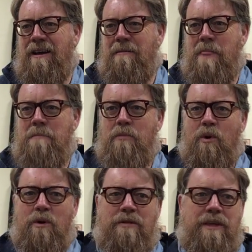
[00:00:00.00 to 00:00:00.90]

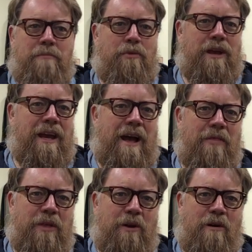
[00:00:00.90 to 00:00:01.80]
more than bringing out
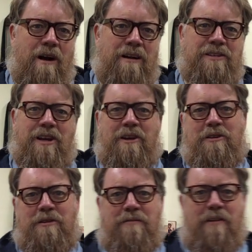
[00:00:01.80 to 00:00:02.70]
the cross on
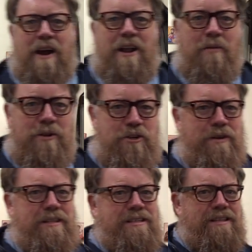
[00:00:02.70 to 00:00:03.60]
Good Friday, which you
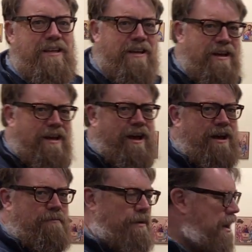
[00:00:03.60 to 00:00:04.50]
can see
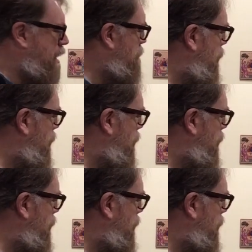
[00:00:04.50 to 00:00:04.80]
behind